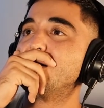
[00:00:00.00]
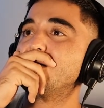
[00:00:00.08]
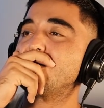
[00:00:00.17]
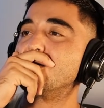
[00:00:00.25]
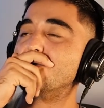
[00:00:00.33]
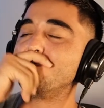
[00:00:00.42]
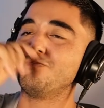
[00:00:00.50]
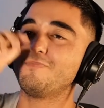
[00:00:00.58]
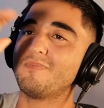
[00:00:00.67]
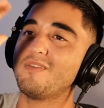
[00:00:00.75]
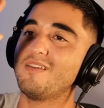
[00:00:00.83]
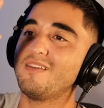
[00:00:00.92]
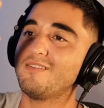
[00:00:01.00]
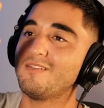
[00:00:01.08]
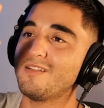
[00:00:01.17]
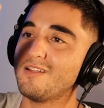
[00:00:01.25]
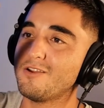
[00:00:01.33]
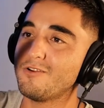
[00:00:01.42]
So,
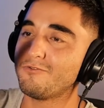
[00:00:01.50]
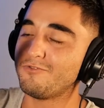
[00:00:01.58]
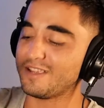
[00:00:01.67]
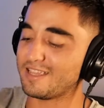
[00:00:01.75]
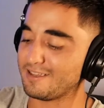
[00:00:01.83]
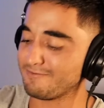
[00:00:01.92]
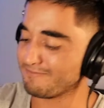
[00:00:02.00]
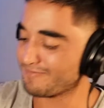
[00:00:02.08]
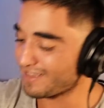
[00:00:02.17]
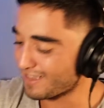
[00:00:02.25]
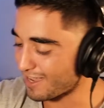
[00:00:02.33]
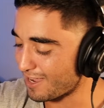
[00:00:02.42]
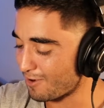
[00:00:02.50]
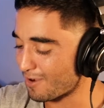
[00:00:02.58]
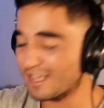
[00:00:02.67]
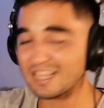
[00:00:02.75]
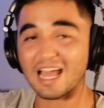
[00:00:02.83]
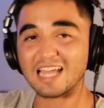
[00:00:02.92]
freaking,
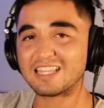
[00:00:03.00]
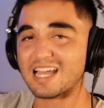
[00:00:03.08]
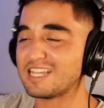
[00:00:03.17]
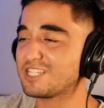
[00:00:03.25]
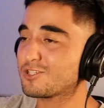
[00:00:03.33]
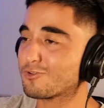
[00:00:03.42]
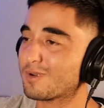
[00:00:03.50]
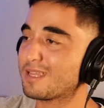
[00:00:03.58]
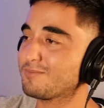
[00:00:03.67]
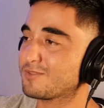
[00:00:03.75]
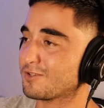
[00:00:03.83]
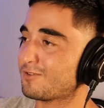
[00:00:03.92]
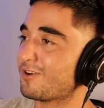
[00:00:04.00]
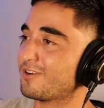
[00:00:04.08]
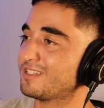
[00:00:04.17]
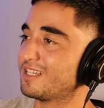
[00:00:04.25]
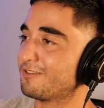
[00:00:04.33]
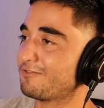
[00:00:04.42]
I screamed so
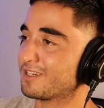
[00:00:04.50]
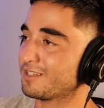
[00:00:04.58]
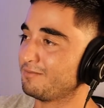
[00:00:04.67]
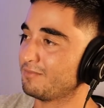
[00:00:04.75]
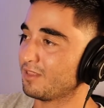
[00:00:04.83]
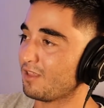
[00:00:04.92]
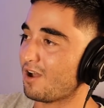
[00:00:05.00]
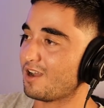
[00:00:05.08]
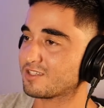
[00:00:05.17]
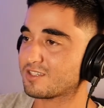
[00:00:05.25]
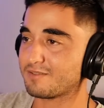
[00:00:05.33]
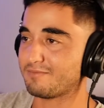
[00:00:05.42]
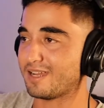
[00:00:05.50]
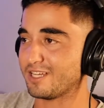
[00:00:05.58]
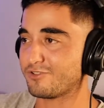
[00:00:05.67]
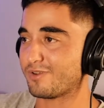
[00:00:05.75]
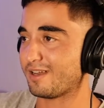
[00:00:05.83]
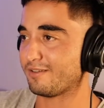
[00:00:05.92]
hard that I fucking lost my
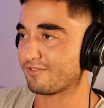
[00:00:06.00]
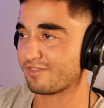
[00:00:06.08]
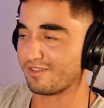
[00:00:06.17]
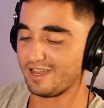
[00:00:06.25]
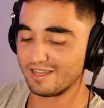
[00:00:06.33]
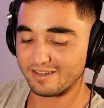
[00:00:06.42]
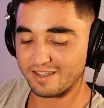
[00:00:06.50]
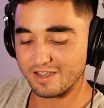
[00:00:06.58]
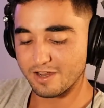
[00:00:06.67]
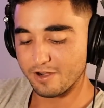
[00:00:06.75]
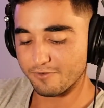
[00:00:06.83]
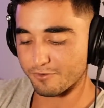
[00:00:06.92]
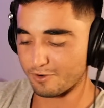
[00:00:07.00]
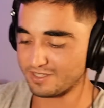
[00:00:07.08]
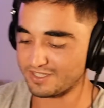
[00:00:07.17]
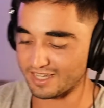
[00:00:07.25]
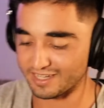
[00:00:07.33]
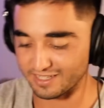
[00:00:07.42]
train of thought for a
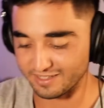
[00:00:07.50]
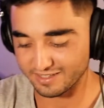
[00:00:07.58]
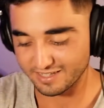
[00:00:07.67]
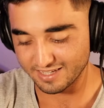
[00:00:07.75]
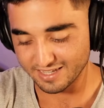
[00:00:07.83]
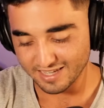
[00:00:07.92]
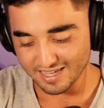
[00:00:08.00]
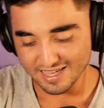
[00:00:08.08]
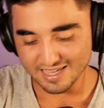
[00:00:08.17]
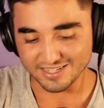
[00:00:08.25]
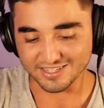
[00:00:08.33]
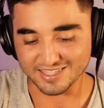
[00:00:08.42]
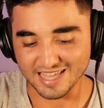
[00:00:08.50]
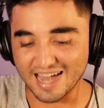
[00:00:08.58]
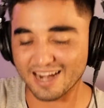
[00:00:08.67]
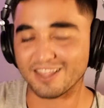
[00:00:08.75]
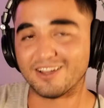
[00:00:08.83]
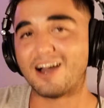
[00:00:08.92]
second. Just,
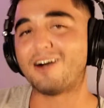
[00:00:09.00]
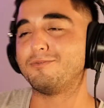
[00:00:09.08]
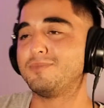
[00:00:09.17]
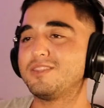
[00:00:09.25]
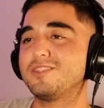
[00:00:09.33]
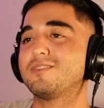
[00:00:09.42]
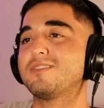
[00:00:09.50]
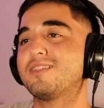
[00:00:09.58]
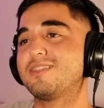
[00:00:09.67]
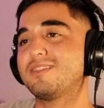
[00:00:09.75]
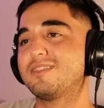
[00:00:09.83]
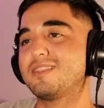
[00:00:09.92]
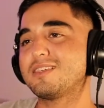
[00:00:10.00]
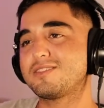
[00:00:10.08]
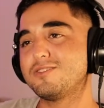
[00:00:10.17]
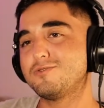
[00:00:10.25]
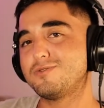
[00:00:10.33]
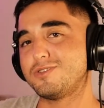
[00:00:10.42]
I don't know. This
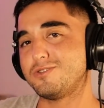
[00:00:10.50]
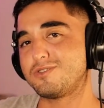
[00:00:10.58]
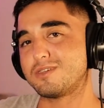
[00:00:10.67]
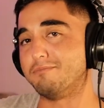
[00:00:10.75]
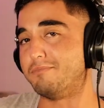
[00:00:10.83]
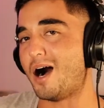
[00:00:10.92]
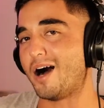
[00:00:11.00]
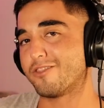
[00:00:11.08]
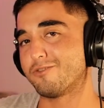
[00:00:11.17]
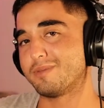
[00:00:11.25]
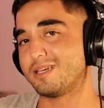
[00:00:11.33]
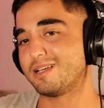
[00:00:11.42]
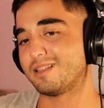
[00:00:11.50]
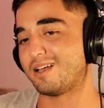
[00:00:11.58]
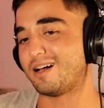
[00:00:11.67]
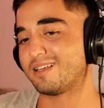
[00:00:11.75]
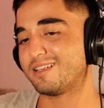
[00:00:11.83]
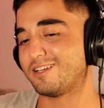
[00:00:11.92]
news used to bother me a
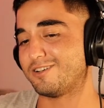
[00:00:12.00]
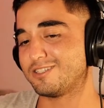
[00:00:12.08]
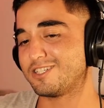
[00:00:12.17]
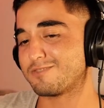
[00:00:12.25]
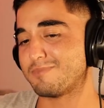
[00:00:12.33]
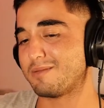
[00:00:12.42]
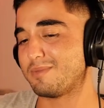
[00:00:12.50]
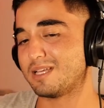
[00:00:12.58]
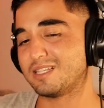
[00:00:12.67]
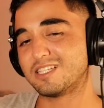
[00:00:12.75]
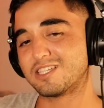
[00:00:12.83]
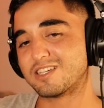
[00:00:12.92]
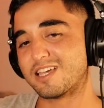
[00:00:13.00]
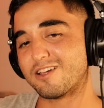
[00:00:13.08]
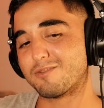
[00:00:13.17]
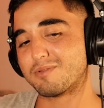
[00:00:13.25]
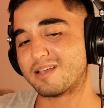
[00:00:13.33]
lot. It just made me a little scared.